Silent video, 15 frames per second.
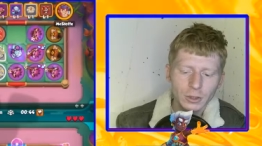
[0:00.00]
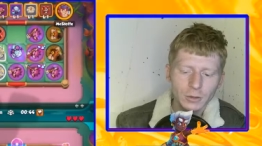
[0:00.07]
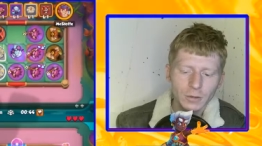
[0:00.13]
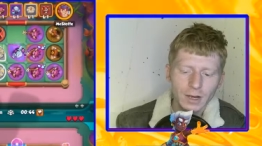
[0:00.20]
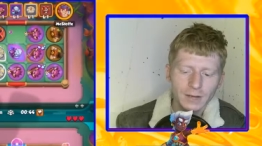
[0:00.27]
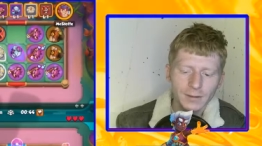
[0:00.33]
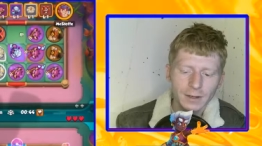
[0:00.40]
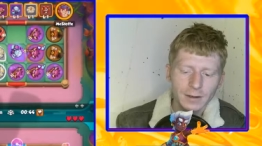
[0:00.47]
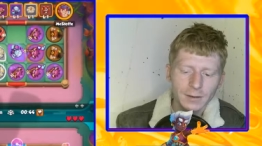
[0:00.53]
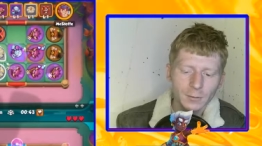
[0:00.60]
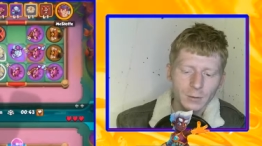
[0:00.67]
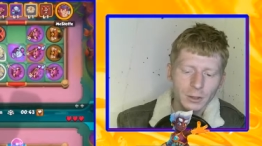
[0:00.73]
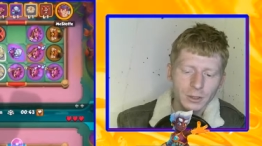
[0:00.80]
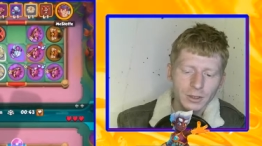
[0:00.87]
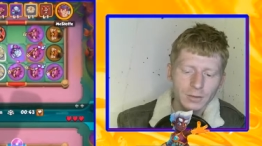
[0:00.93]
Ivy. And I think we're
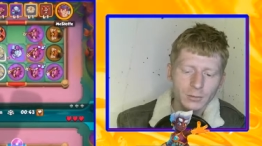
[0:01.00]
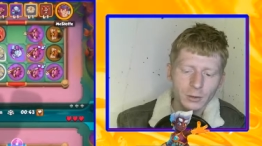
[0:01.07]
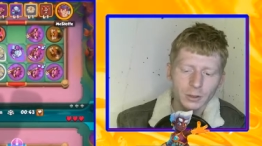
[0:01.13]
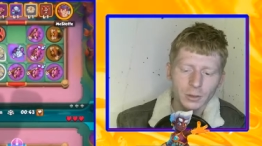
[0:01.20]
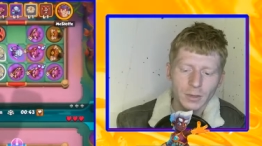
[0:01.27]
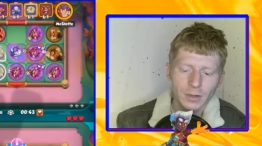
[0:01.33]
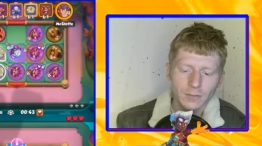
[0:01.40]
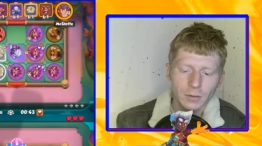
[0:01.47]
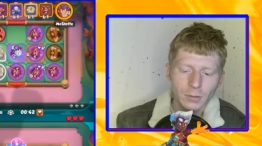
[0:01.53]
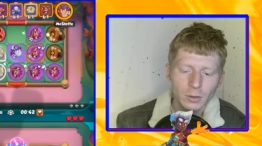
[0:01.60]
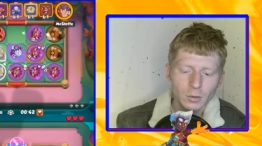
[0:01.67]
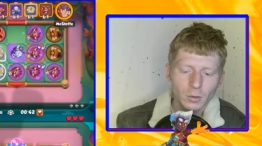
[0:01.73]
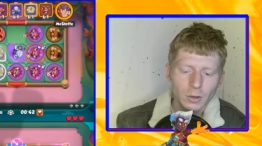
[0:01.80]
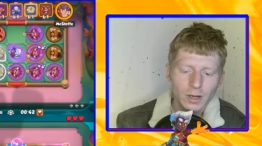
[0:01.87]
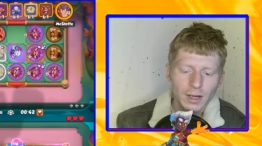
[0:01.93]
going to try and merge up here for a
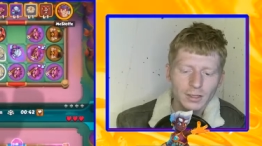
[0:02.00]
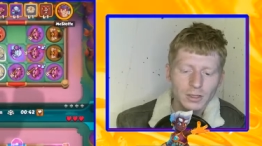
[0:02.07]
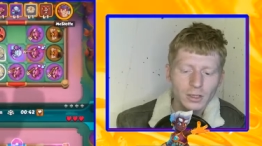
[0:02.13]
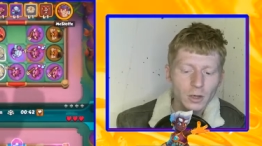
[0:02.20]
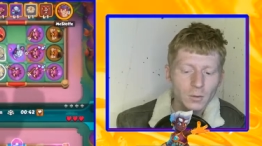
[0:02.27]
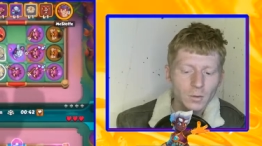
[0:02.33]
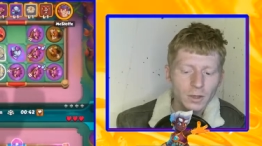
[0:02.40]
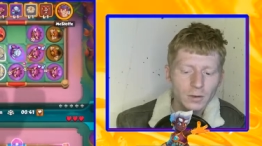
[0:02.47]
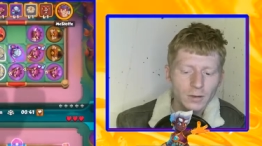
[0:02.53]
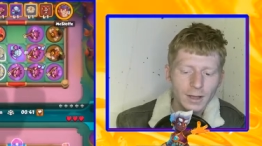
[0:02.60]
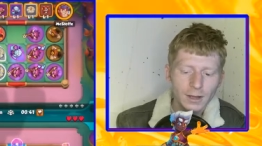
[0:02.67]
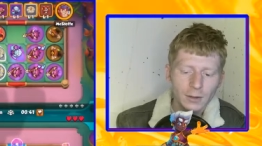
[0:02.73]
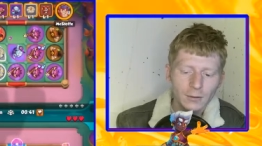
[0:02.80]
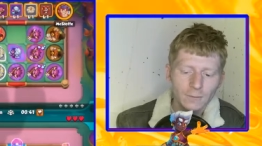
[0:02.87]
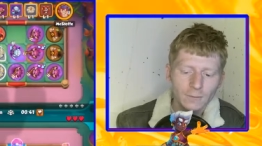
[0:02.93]
merge one Hex. No, we don't get
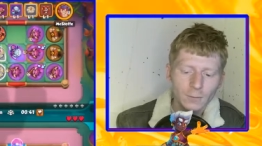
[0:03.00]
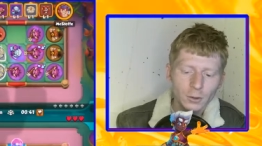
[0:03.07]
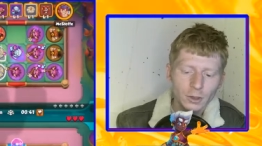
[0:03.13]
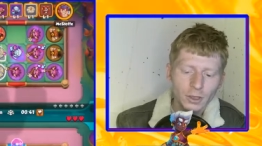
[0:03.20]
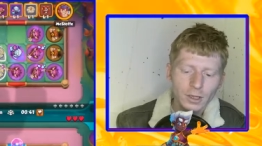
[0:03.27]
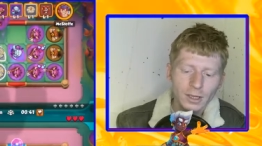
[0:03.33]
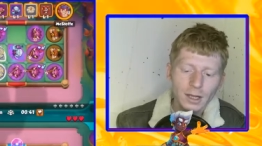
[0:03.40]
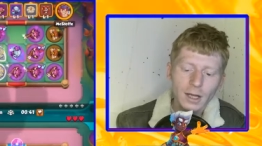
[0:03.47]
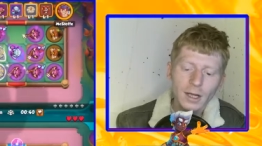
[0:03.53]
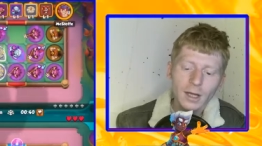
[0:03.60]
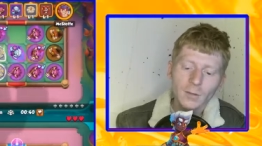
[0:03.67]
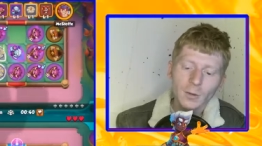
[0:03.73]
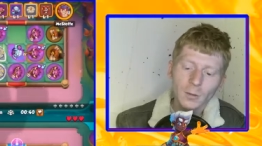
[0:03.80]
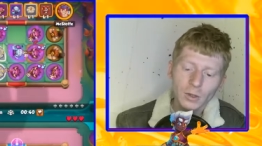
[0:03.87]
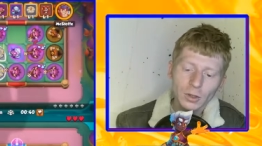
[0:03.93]
that, unfortunately.
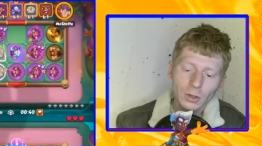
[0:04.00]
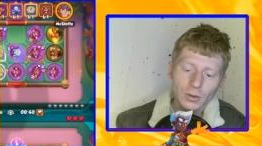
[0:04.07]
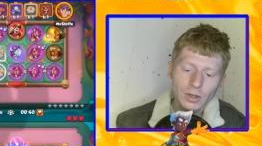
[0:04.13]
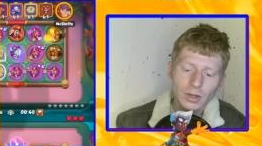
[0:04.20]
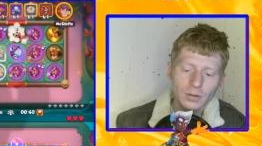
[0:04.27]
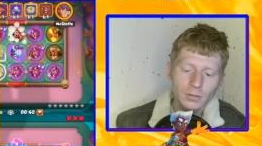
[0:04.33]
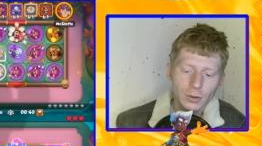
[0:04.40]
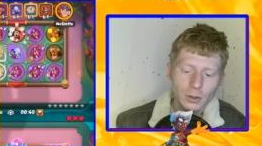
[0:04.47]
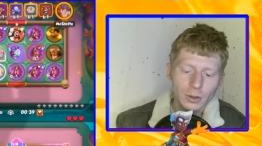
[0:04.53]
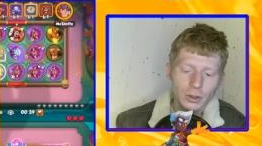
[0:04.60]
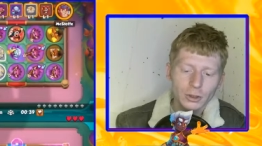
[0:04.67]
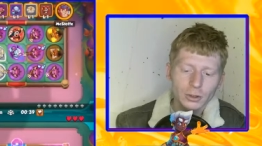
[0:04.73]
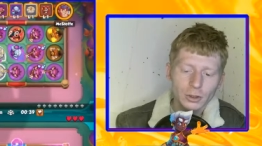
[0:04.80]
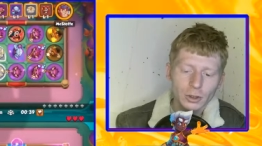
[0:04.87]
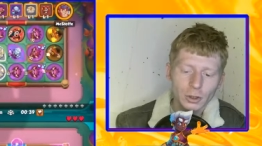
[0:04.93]
But we do get the merge
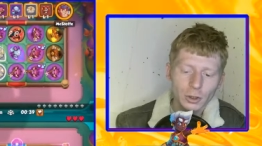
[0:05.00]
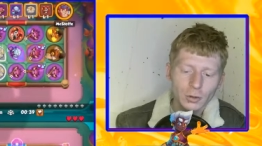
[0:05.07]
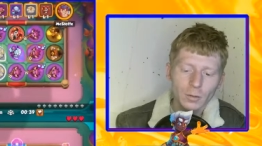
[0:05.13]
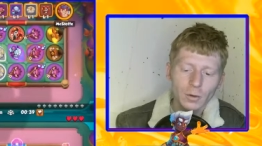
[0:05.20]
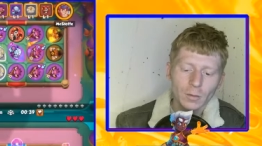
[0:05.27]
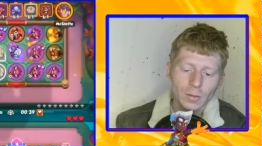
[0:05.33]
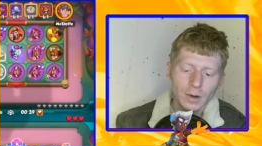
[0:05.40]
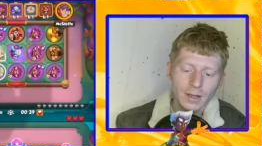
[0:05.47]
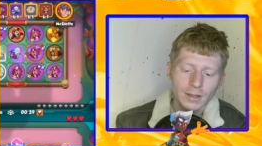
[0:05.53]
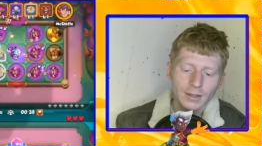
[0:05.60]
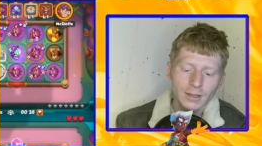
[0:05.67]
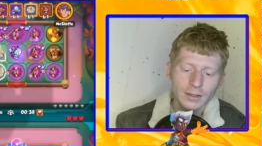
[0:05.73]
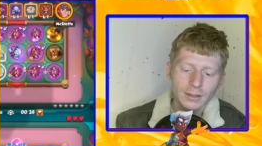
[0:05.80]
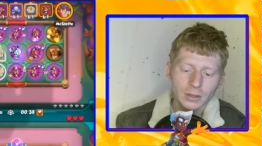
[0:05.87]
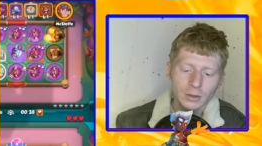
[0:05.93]
two Blade
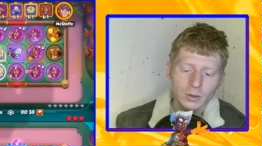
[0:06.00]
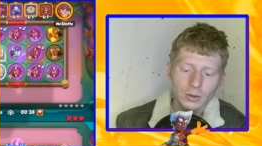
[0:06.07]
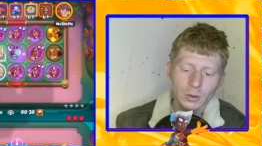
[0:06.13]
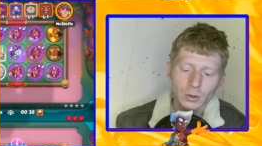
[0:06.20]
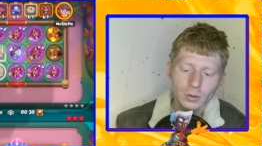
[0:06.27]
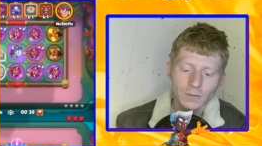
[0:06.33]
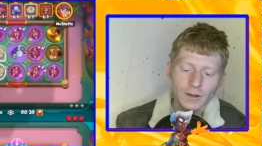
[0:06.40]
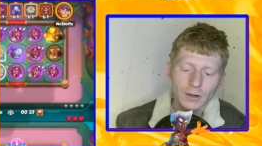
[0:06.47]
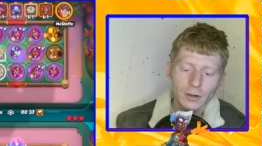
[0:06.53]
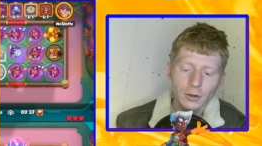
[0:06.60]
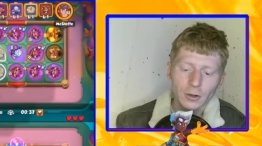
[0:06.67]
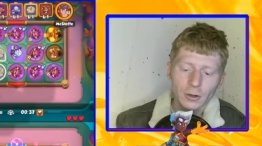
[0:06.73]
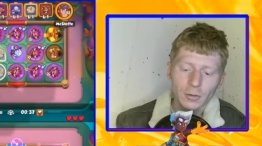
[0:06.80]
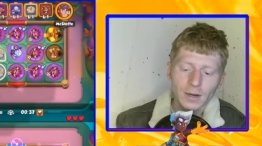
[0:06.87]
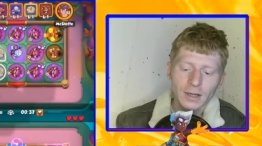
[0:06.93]
Dancer. So as soon as we find
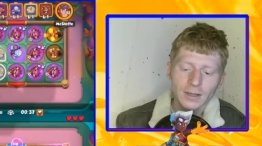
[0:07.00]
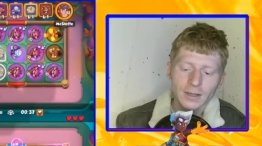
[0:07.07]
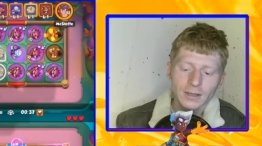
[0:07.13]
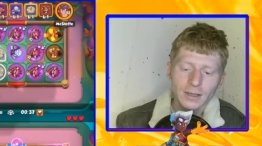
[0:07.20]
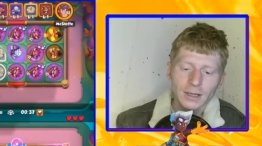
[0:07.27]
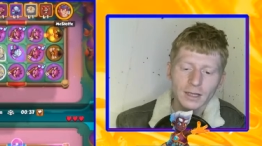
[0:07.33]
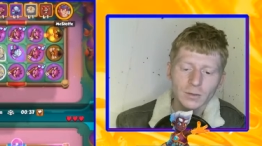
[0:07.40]
another Blade Dancer, guys, we